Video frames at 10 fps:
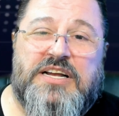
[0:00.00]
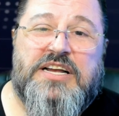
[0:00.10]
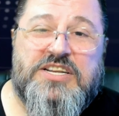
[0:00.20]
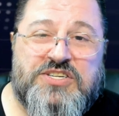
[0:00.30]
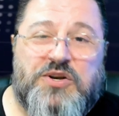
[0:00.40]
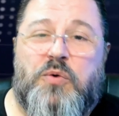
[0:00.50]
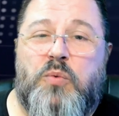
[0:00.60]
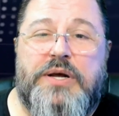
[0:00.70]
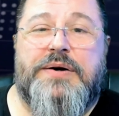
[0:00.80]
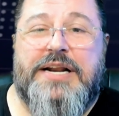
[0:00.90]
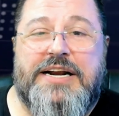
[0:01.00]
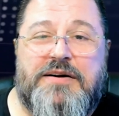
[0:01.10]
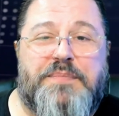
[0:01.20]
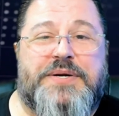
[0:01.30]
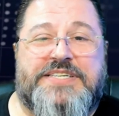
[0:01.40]
So we really
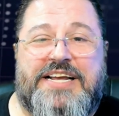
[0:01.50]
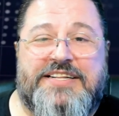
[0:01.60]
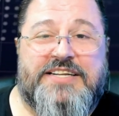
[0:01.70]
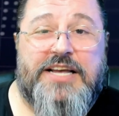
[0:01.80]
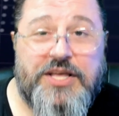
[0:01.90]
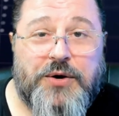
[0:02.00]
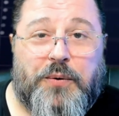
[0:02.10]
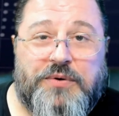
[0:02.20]
represent you.